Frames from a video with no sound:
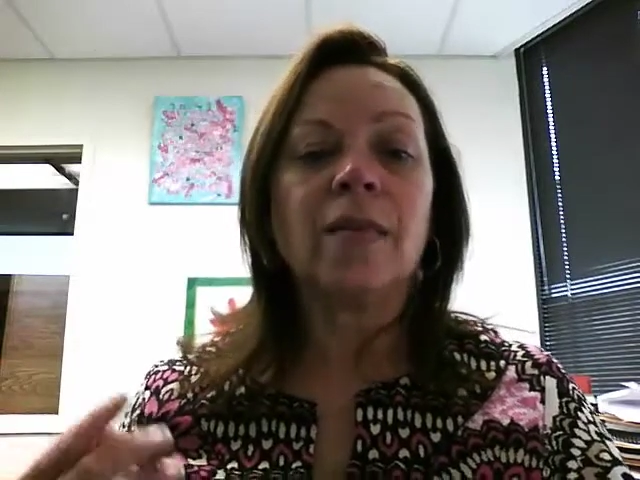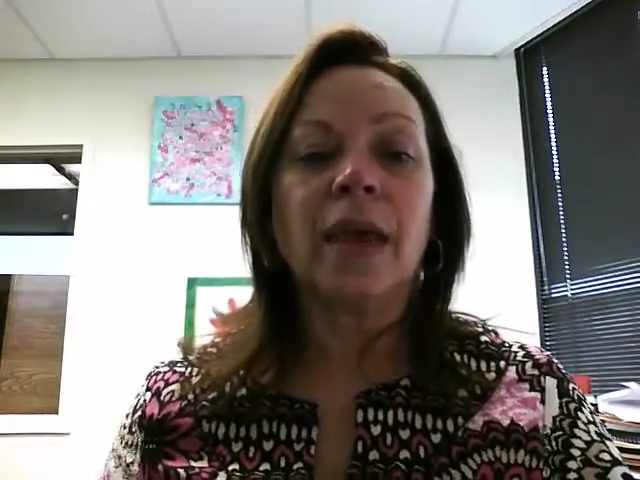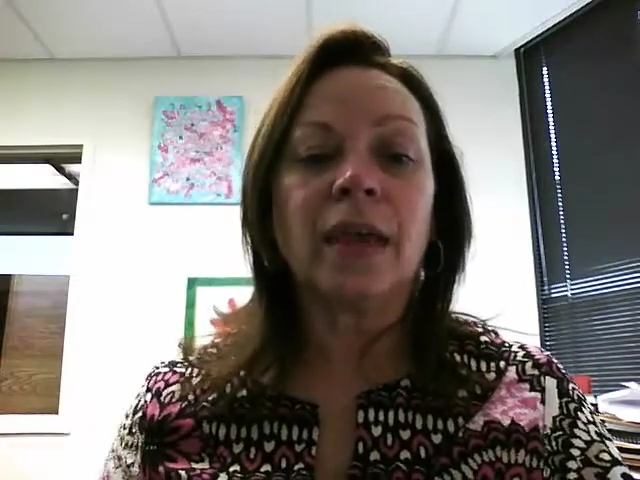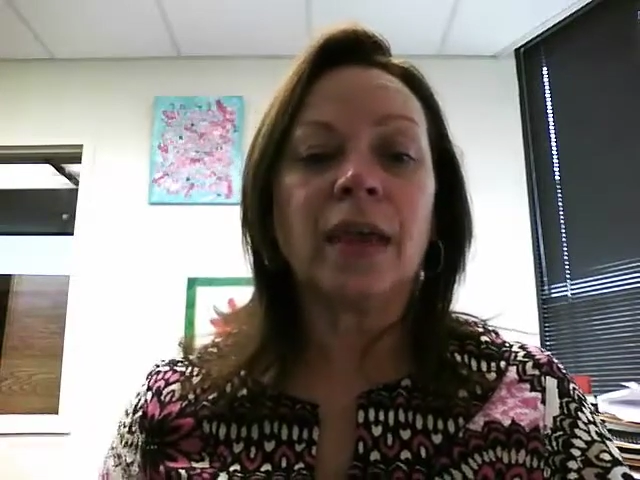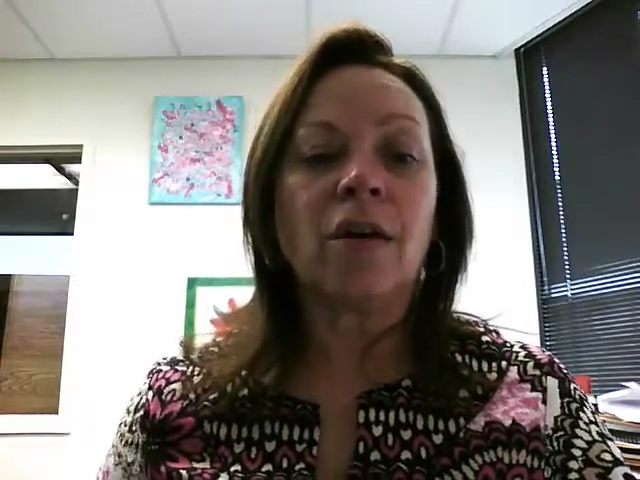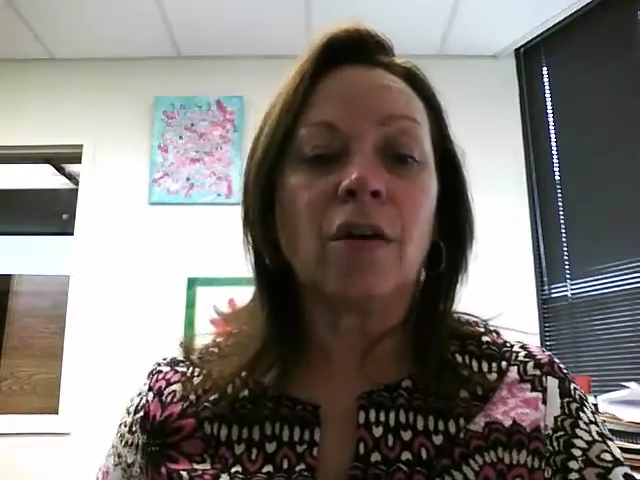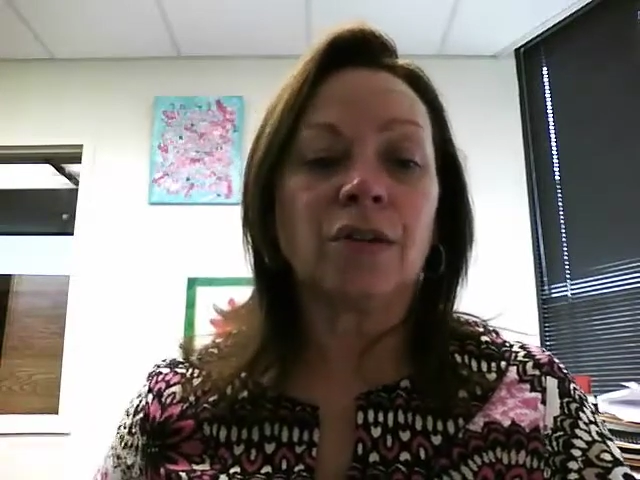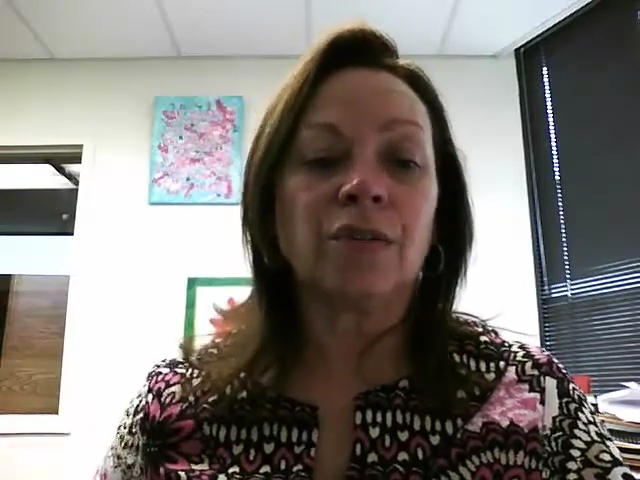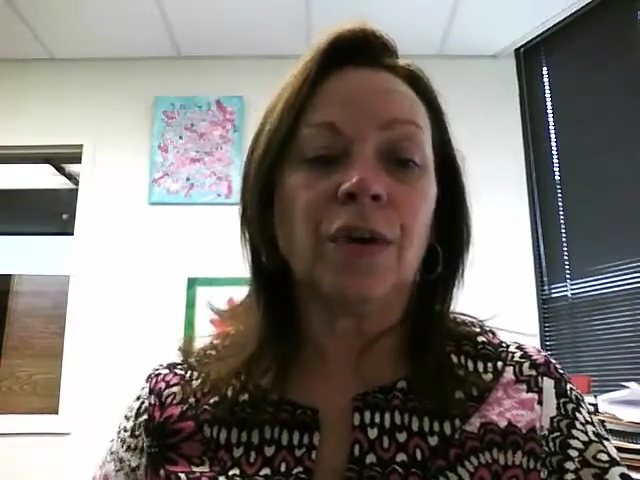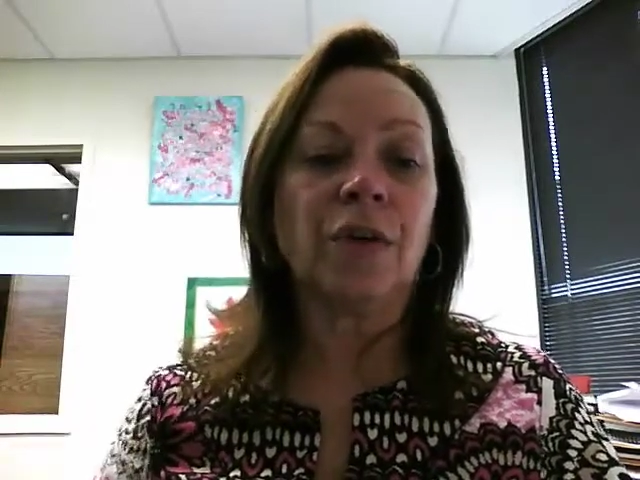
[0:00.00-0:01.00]
they can
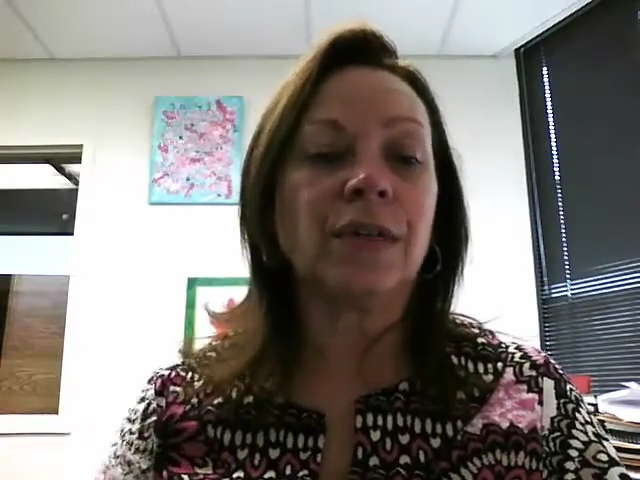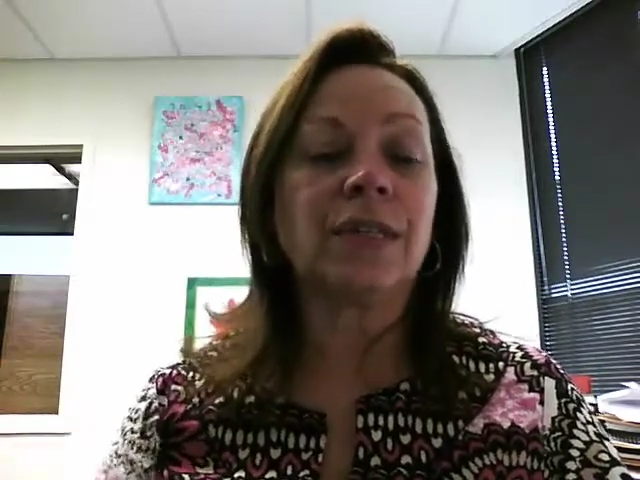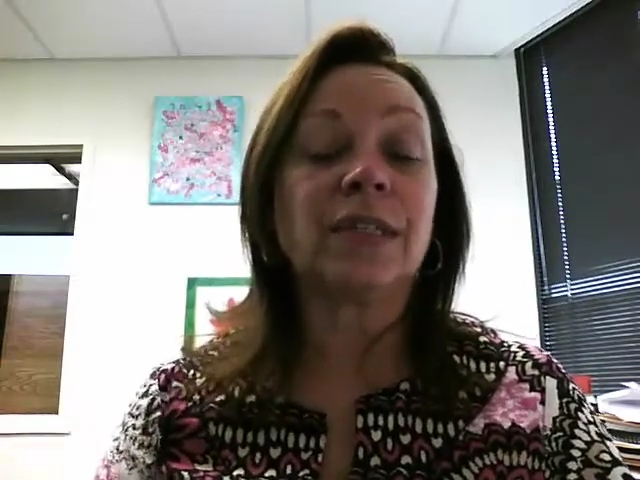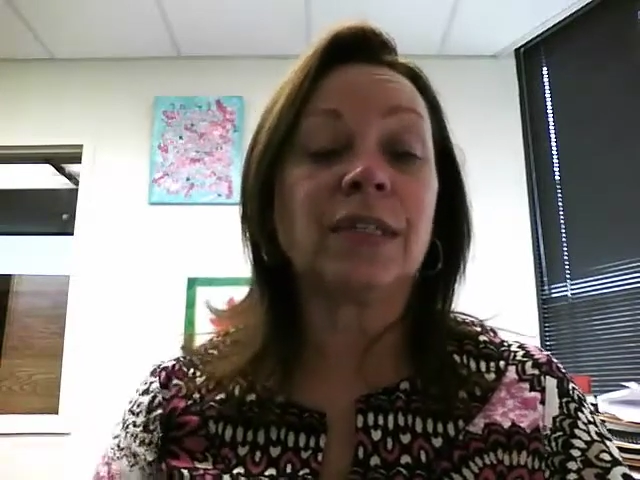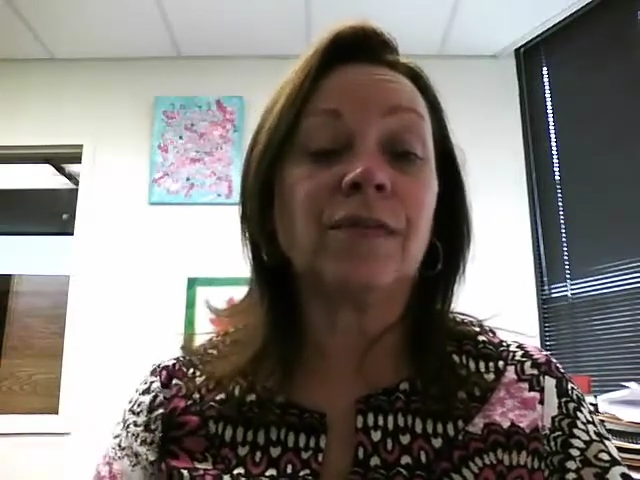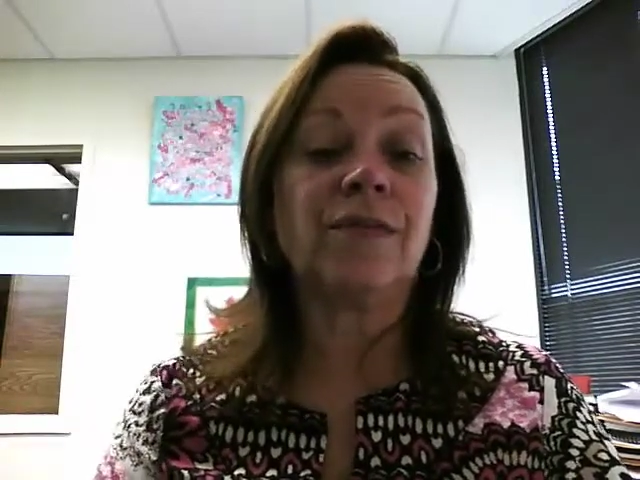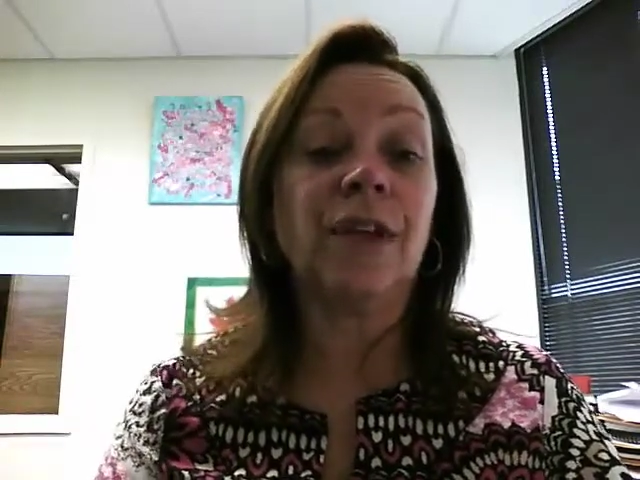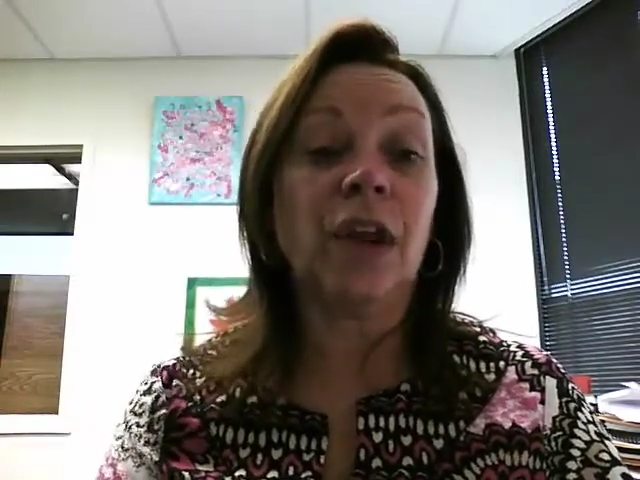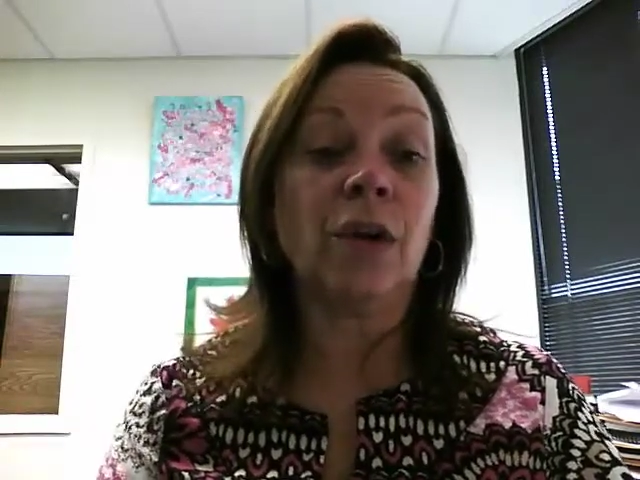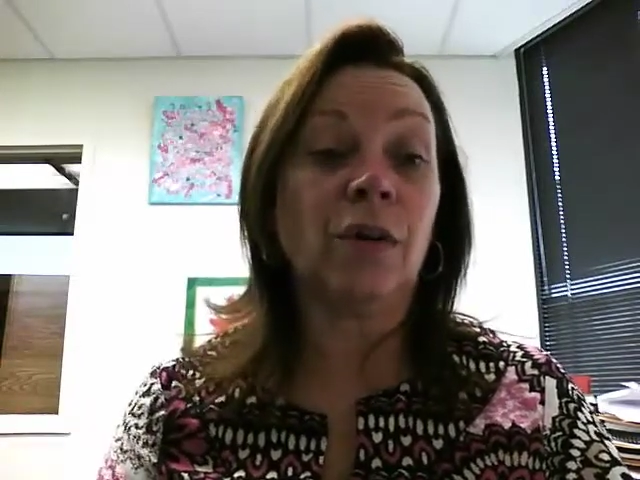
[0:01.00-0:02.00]
cause very
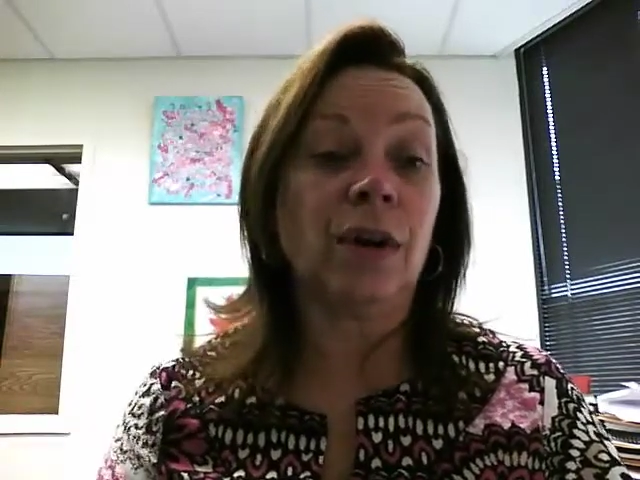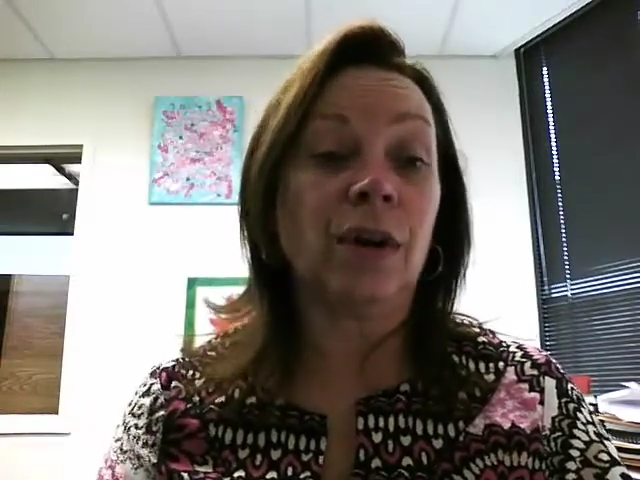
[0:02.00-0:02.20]
severe